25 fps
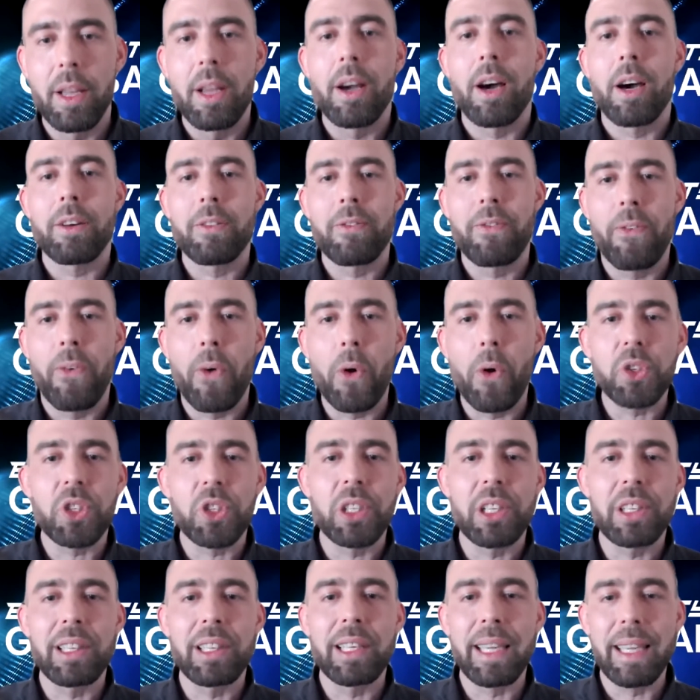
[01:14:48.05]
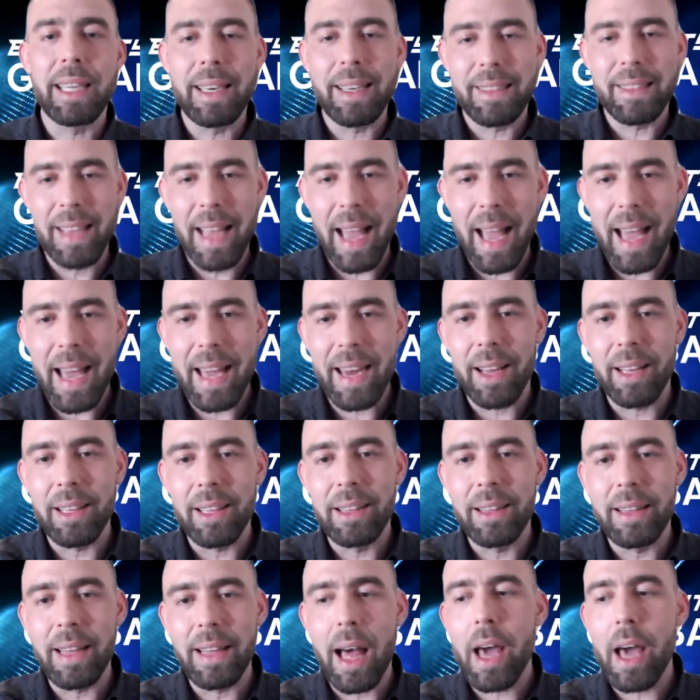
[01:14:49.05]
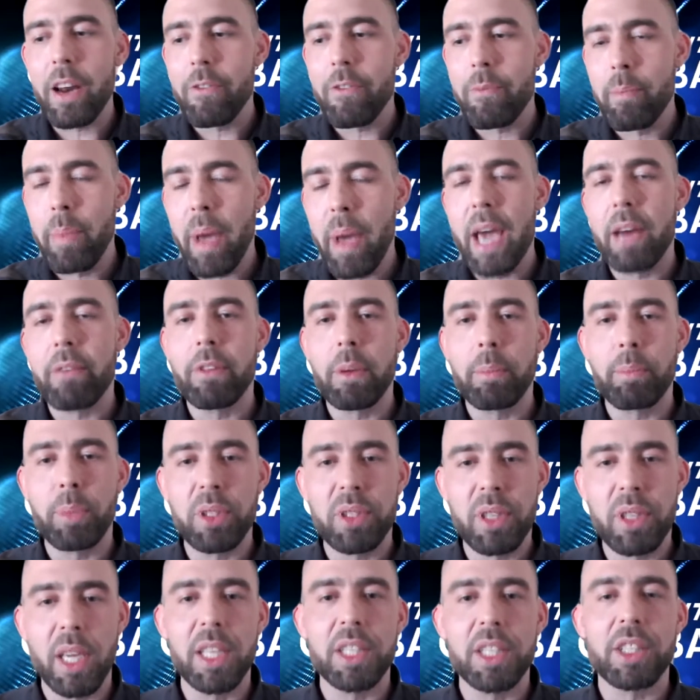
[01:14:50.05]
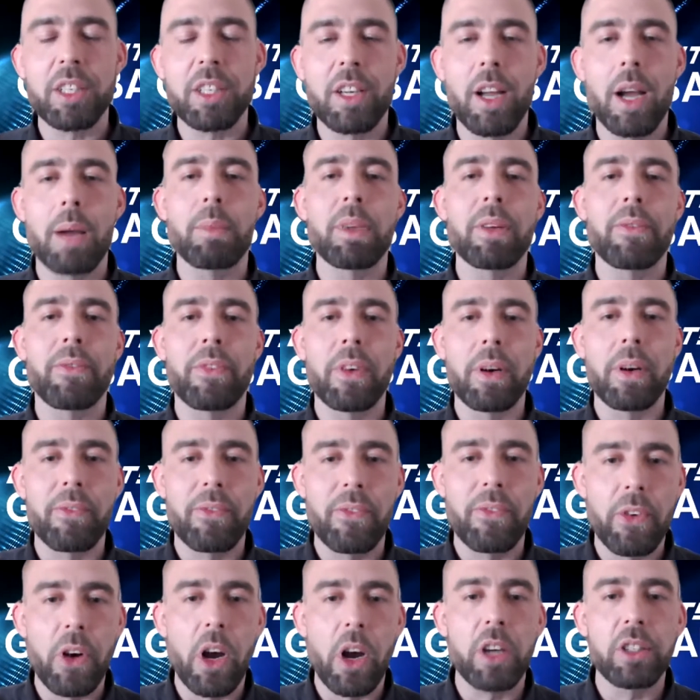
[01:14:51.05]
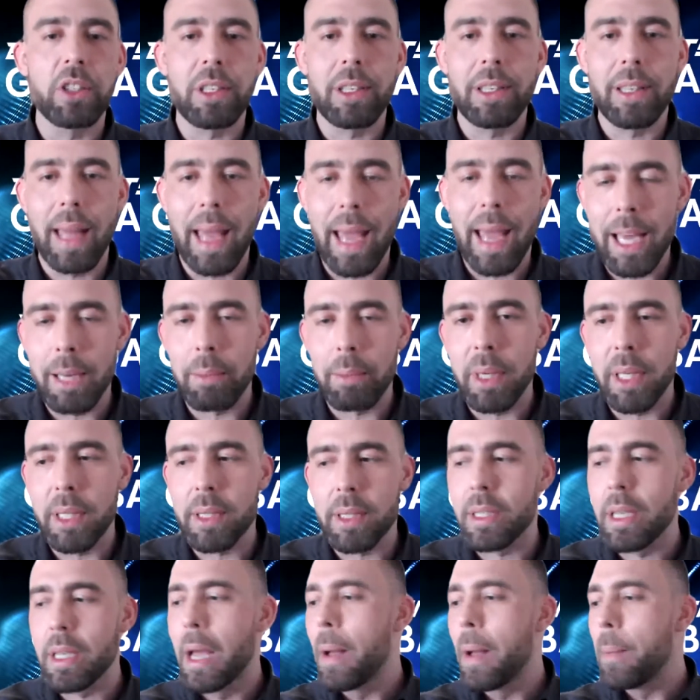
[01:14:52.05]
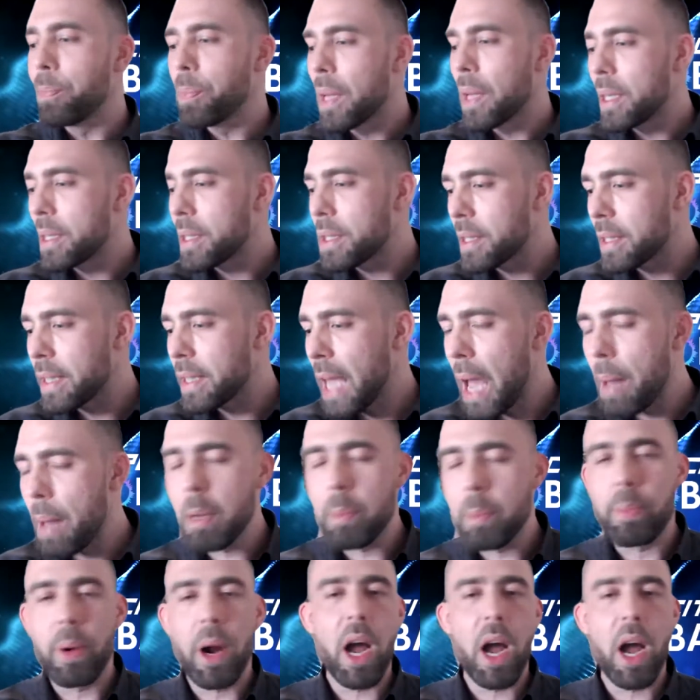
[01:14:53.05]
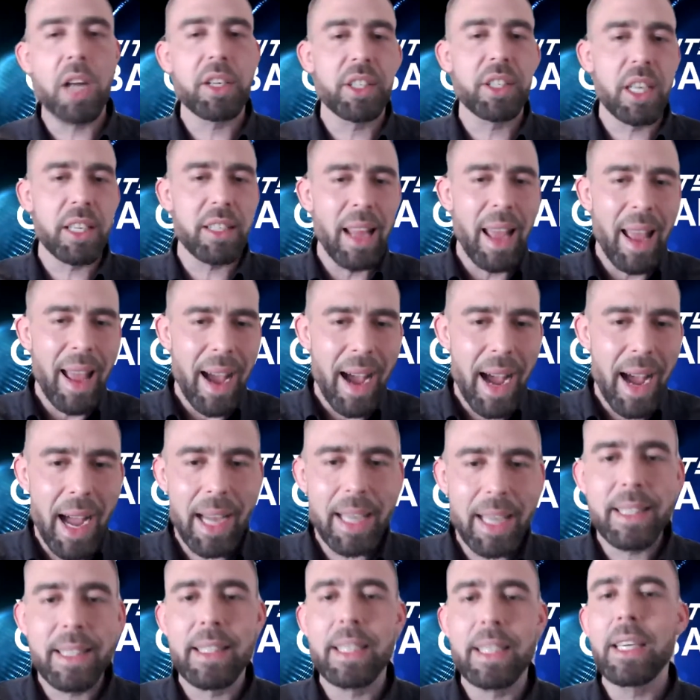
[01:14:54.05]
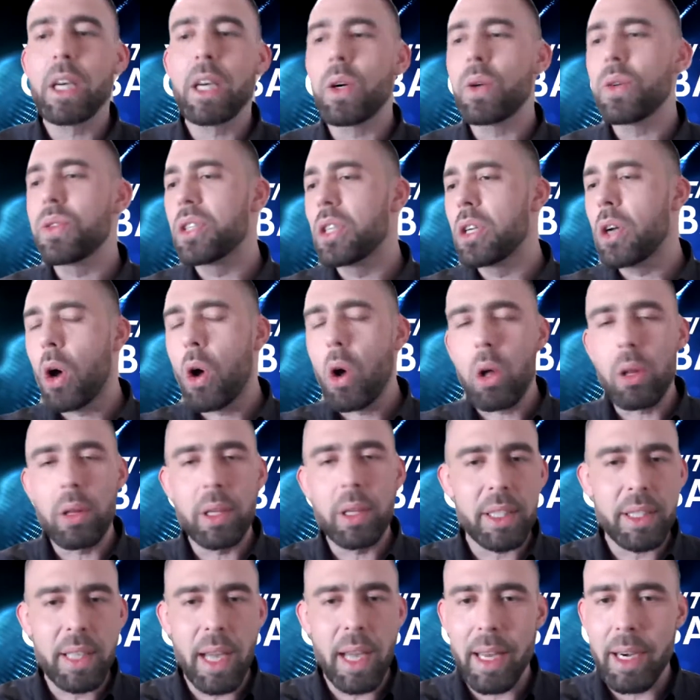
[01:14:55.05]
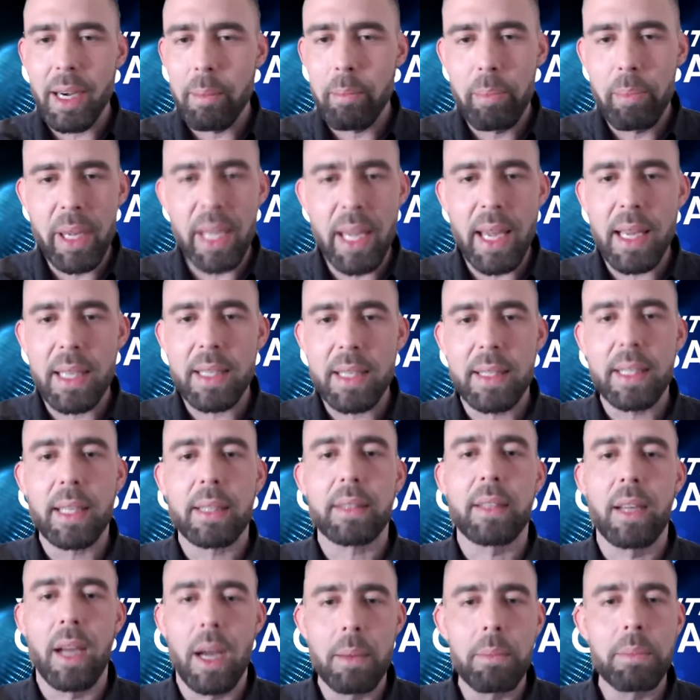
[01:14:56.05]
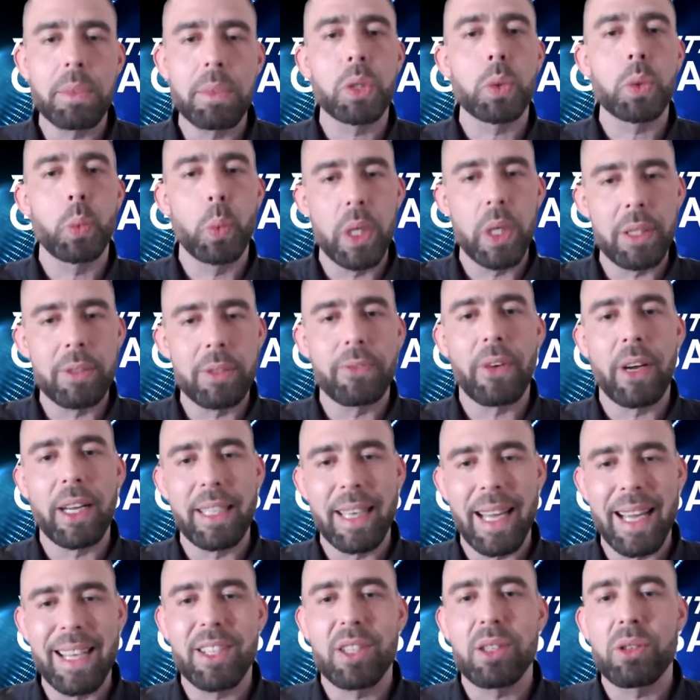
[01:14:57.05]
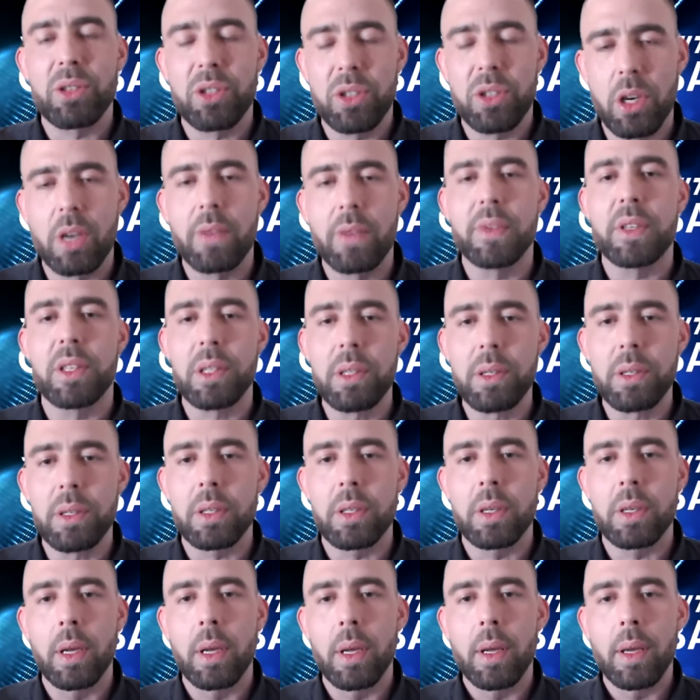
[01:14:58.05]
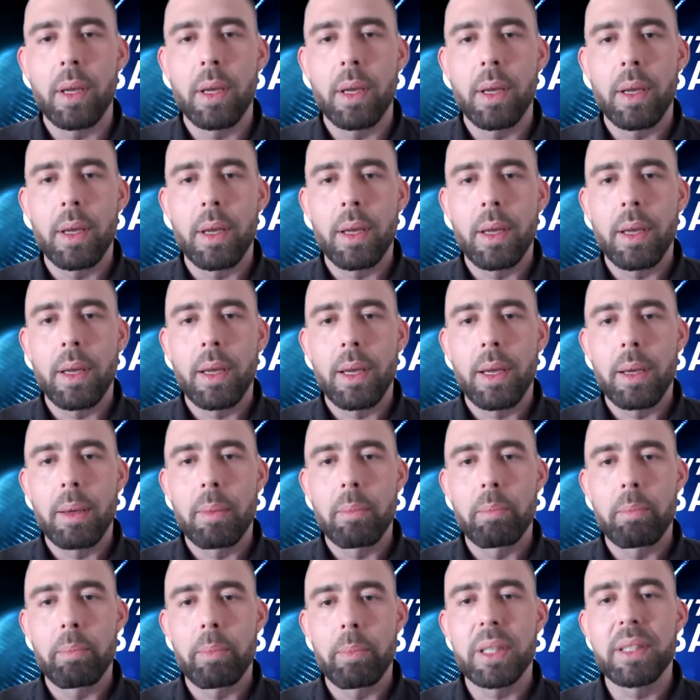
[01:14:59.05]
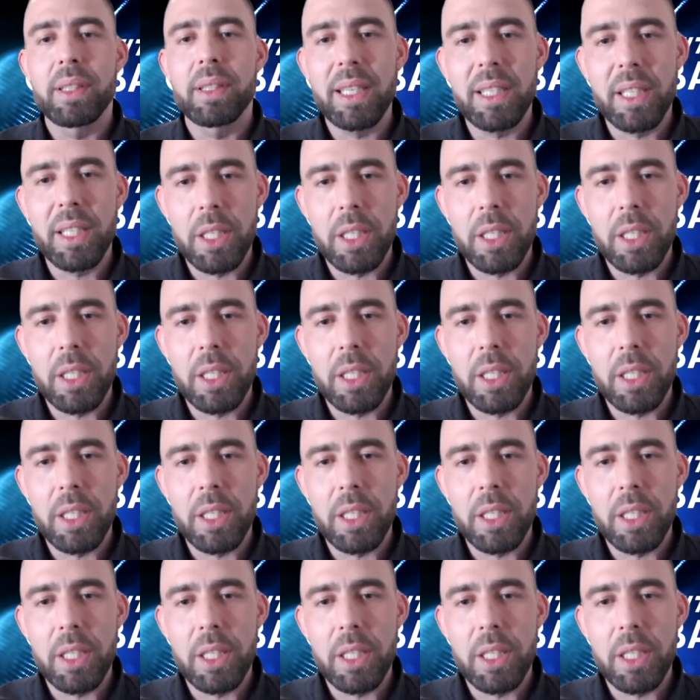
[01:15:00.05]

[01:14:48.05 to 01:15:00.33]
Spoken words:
Unfortunately, it has had a lot of bad reputation coming from fraudulent admins, scammy project, ICOs, and all this kind of BS that comes with financial services. But